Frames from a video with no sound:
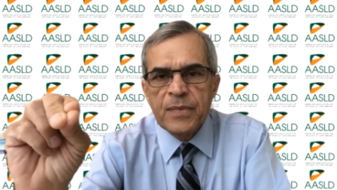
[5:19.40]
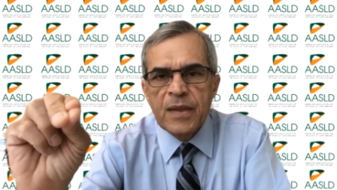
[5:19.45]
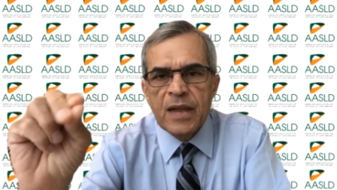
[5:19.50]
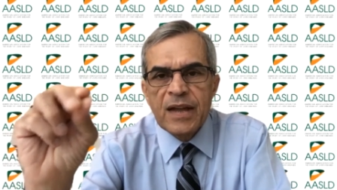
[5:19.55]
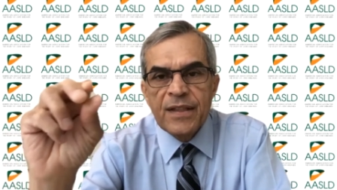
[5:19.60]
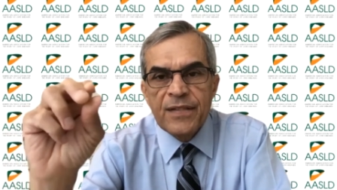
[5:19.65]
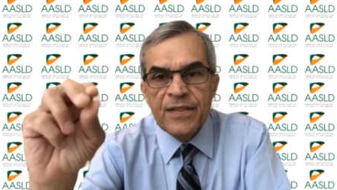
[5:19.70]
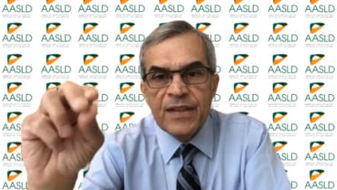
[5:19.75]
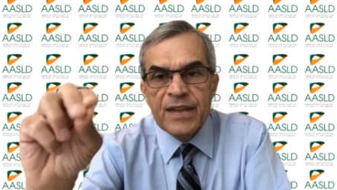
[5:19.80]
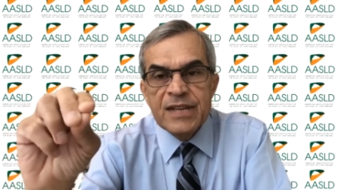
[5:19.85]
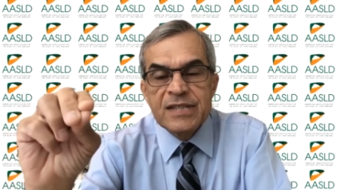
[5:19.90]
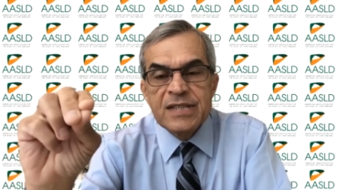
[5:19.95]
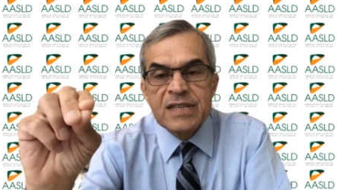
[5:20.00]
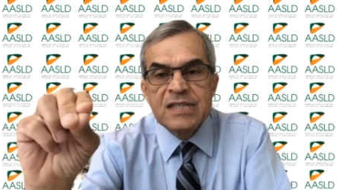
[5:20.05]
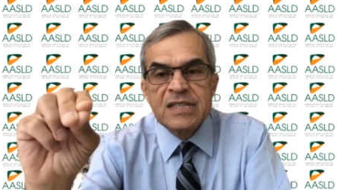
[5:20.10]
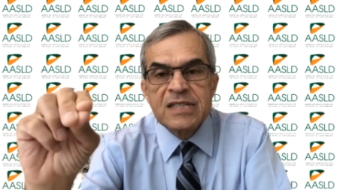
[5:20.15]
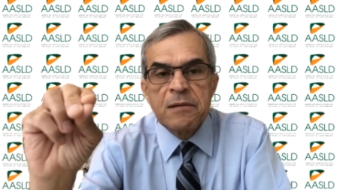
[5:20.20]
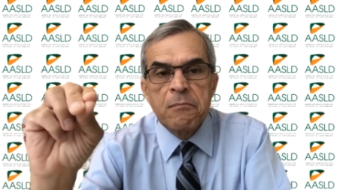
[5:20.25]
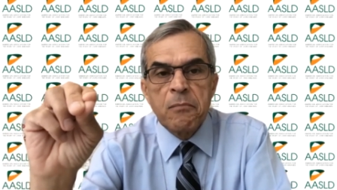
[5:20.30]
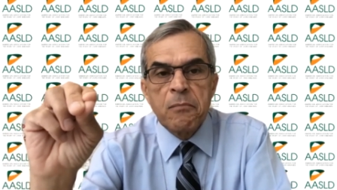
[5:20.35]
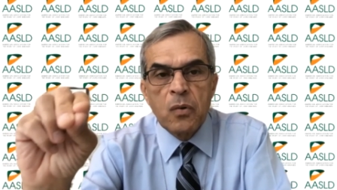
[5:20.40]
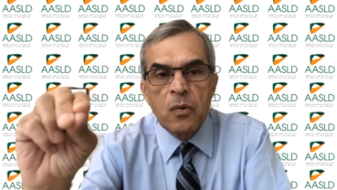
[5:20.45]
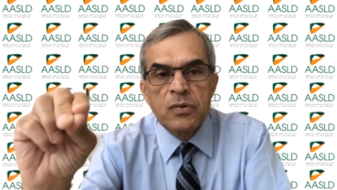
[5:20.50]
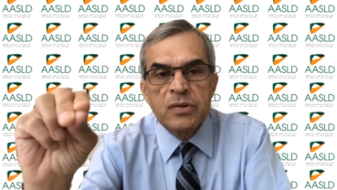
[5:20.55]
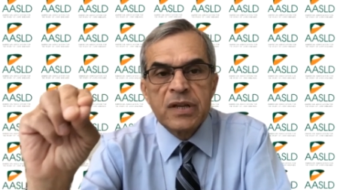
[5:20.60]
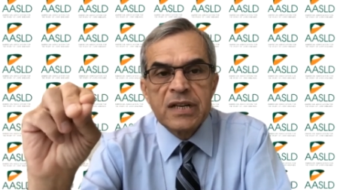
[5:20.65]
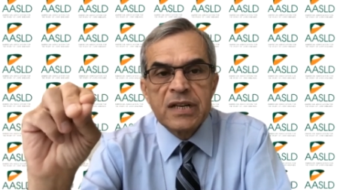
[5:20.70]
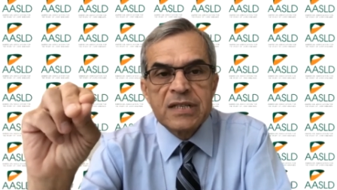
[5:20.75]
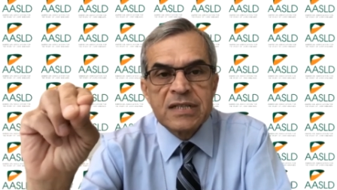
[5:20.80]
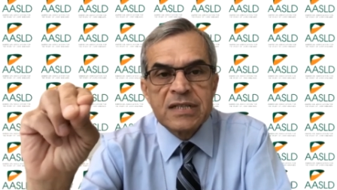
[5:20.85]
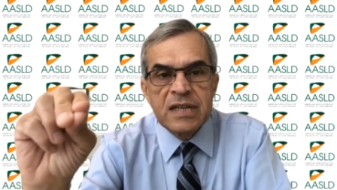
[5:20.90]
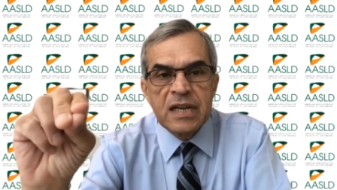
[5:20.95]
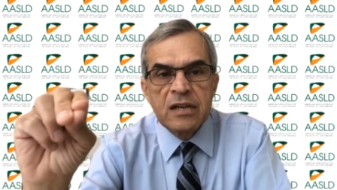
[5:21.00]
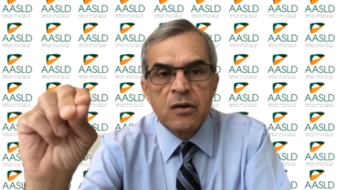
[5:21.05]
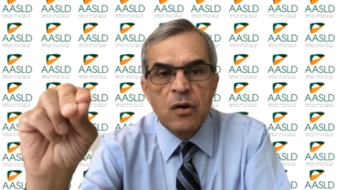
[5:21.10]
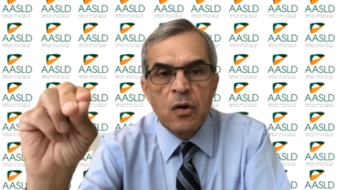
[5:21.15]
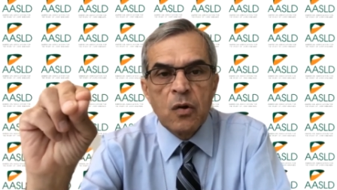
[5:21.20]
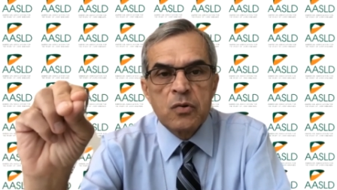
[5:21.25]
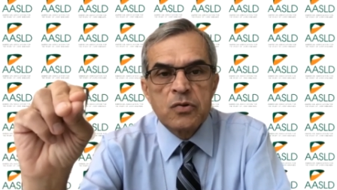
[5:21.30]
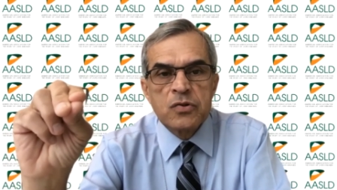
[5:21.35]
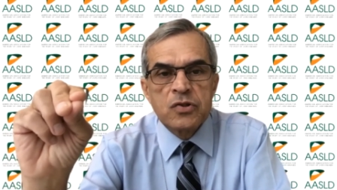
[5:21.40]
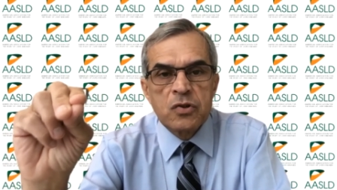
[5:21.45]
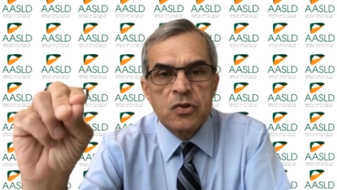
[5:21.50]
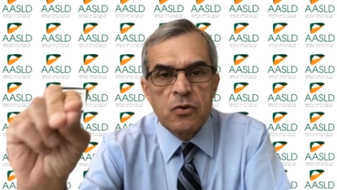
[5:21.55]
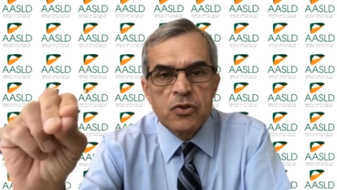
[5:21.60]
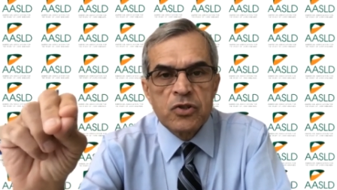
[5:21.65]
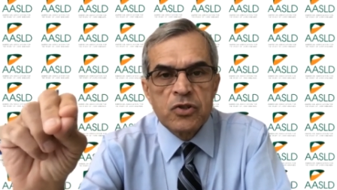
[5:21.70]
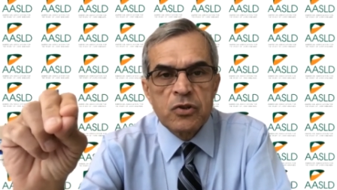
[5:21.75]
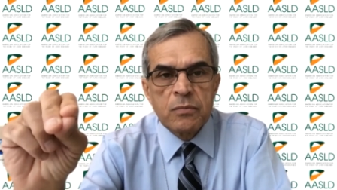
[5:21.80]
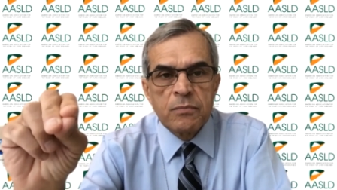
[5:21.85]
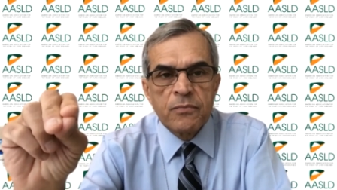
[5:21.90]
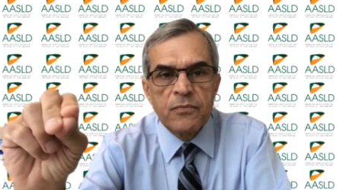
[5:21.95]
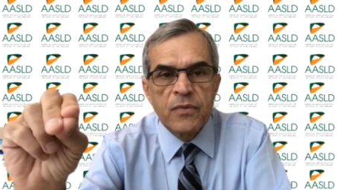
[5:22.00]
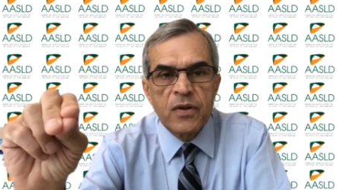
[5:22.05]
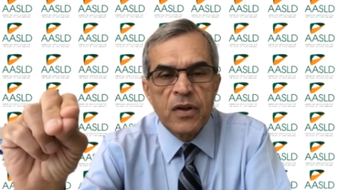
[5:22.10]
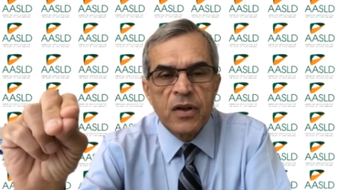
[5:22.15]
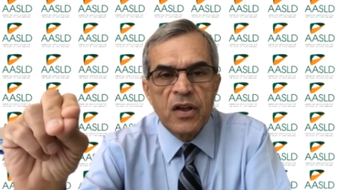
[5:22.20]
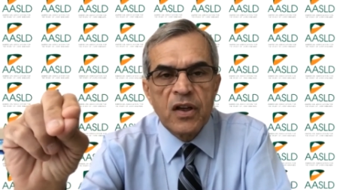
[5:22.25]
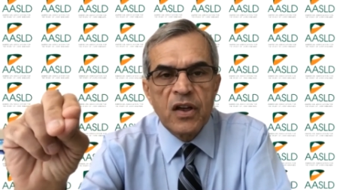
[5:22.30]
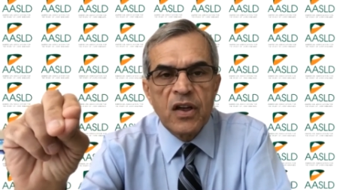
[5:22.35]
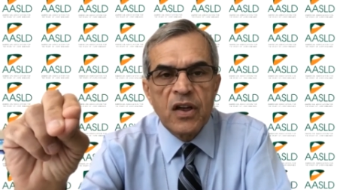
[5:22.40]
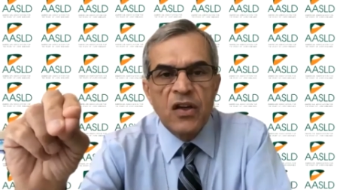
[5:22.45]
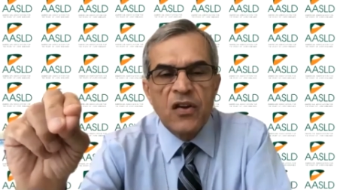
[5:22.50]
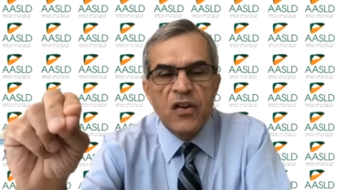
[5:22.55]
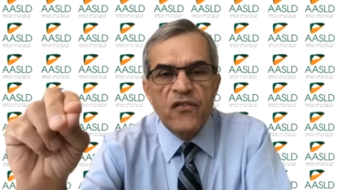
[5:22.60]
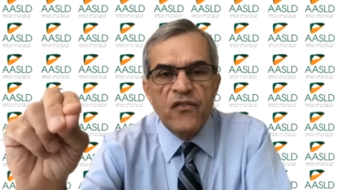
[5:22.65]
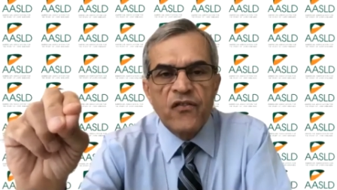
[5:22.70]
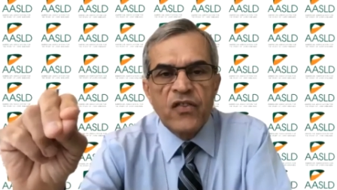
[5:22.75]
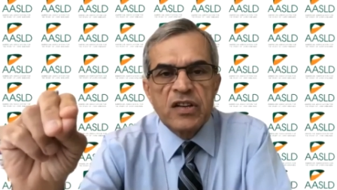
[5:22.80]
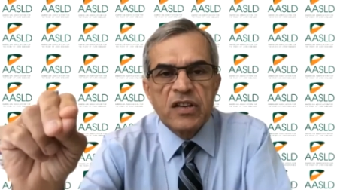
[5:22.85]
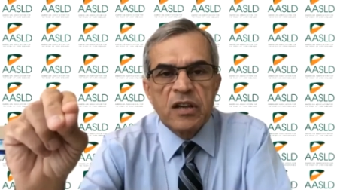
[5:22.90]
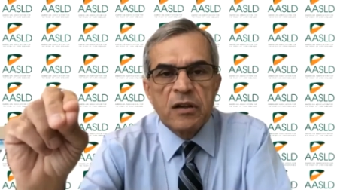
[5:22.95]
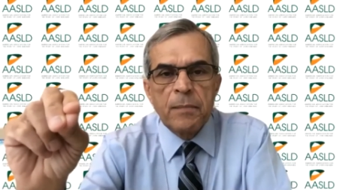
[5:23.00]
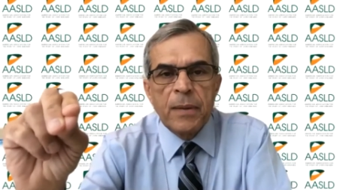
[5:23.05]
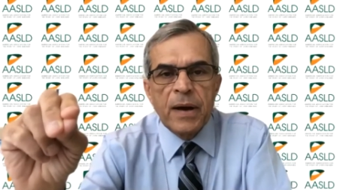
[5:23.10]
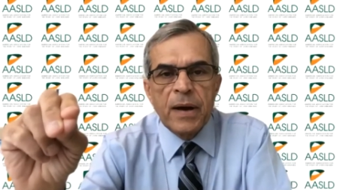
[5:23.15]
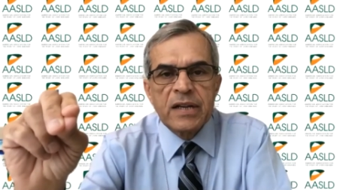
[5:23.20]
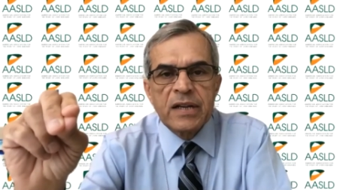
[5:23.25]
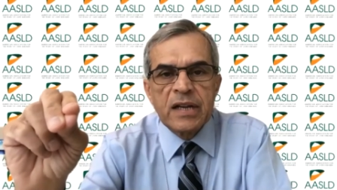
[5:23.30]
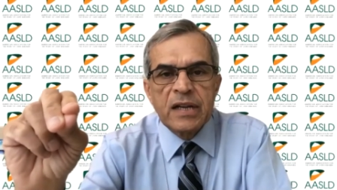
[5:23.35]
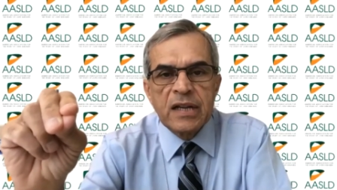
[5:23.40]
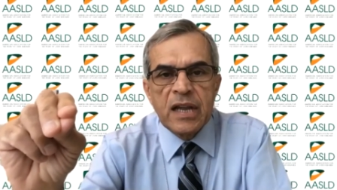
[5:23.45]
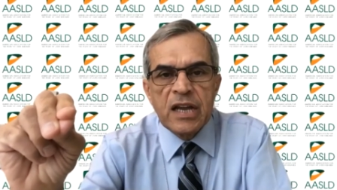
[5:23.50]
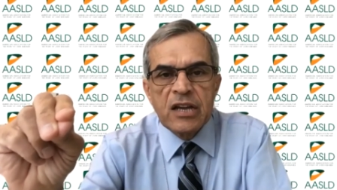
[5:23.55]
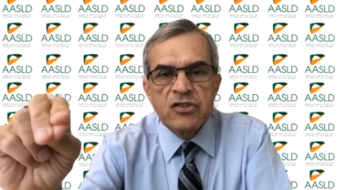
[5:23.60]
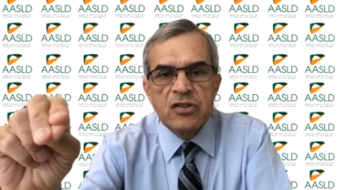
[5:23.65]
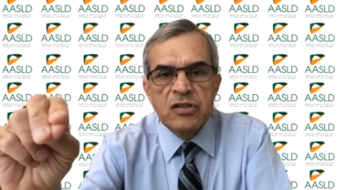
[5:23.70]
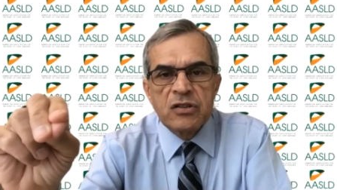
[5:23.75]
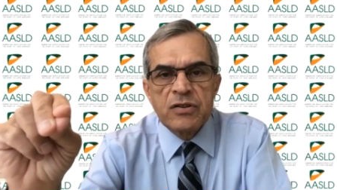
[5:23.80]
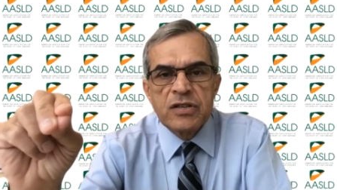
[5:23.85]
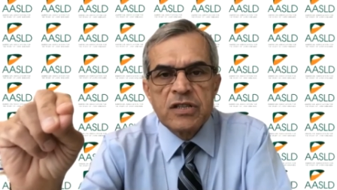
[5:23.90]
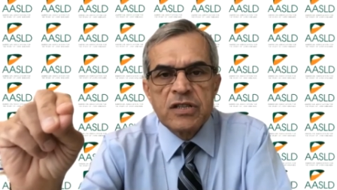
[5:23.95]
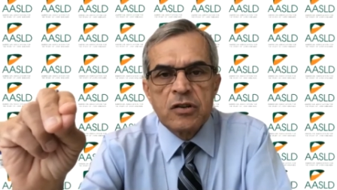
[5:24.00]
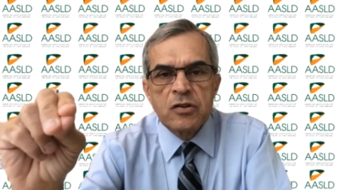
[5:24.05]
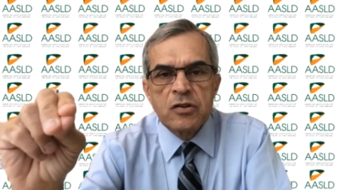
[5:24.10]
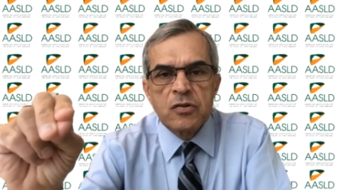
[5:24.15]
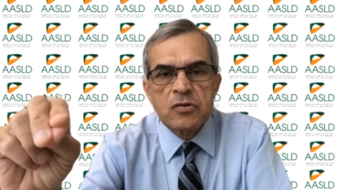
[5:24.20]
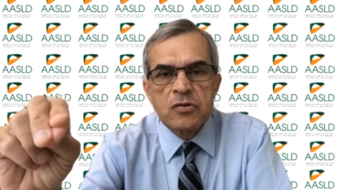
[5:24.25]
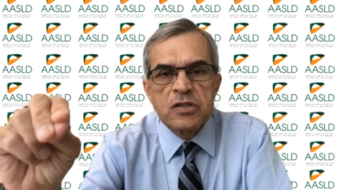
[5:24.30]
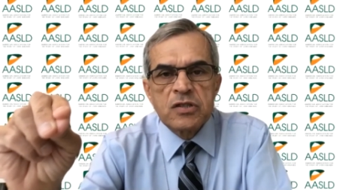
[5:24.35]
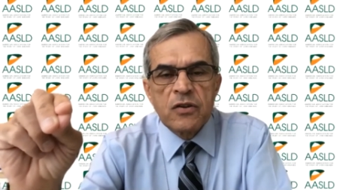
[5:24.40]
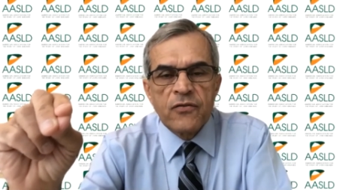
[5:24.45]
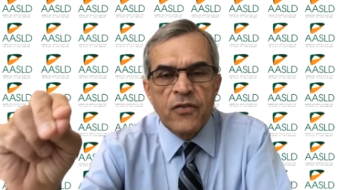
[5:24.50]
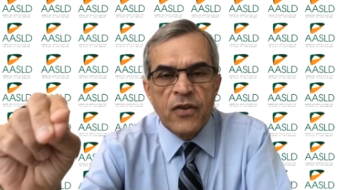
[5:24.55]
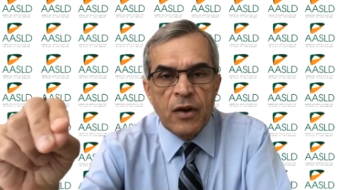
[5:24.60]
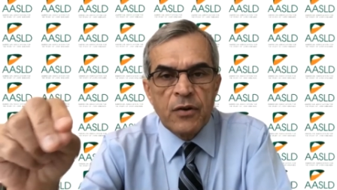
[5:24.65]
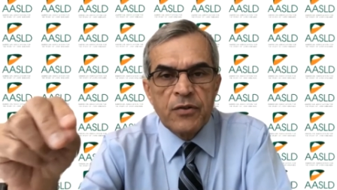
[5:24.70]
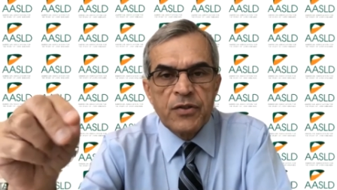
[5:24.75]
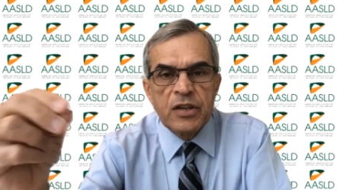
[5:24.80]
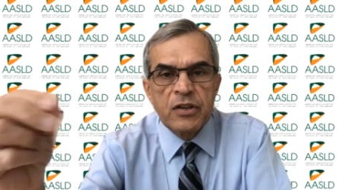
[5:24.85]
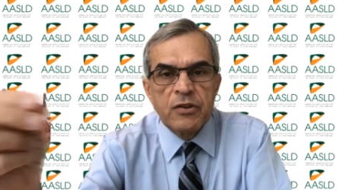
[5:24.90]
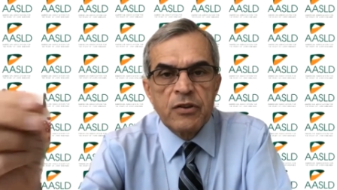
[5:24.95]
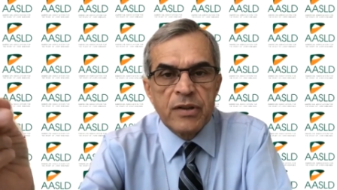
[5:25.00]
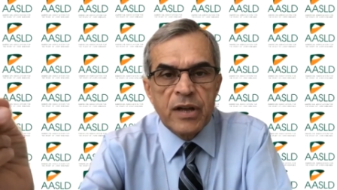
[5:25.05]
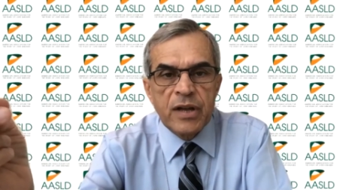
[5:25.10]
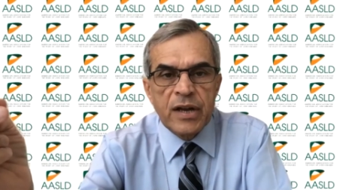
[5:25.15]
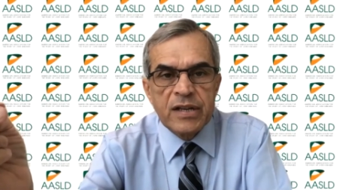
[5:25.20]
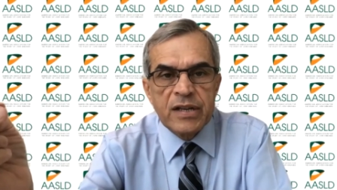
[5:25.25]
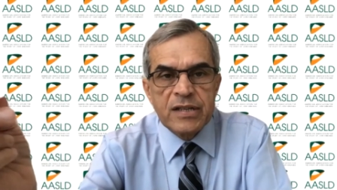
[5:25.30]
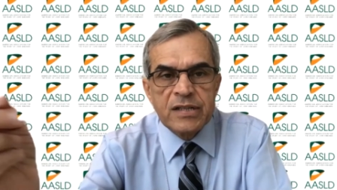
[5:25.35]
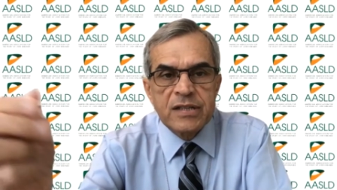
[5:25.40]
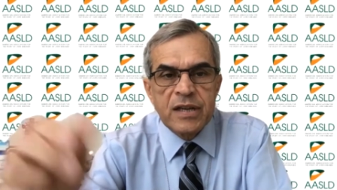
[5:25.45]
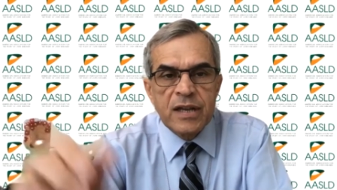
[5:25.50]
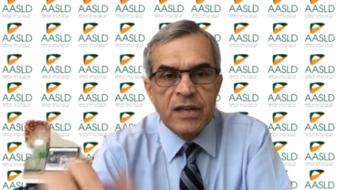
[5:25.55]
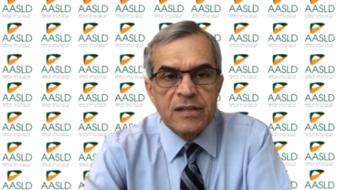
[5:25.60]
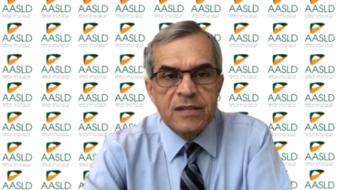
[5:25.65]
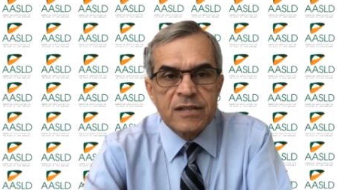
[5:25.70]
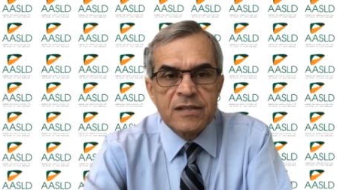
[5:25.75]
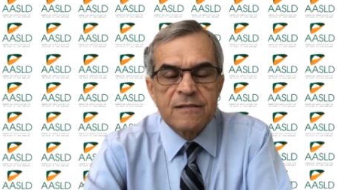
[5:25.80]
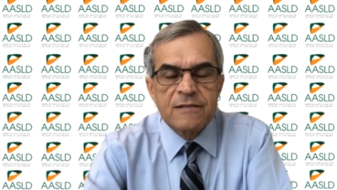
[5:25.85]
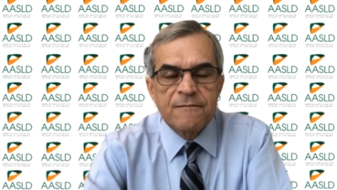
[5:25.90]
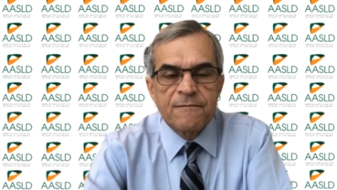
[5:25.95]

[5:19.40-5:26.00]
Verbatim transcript: This is a multi-center consortium funded by the National Institutes of Health in the United States.